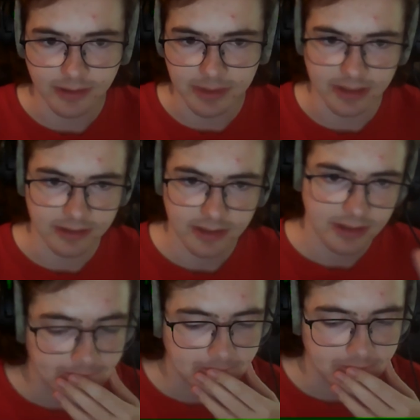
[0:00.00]
I mean,
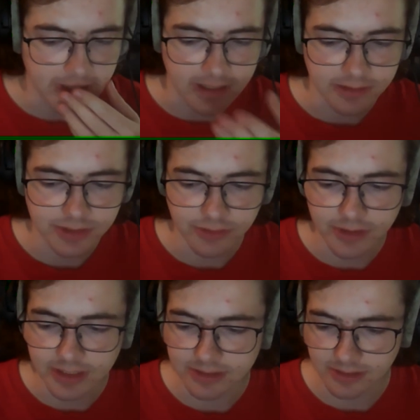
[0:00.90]
that can skew
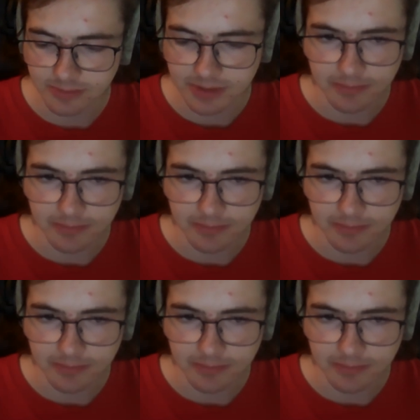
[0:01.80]
things a little bit,